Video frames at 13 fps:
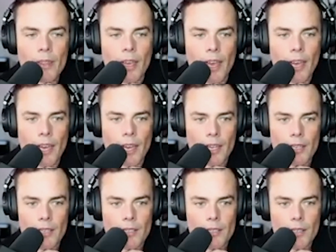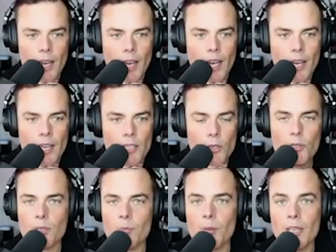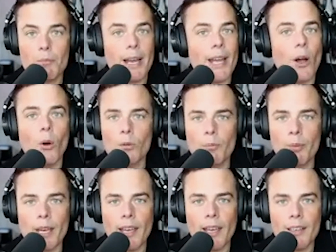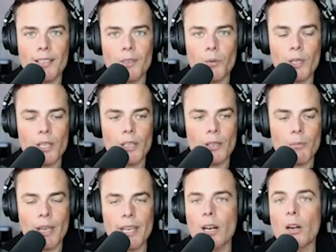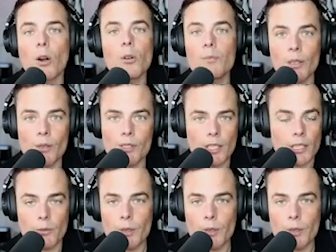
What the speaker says: And I used to be in my own band, and we made our own music.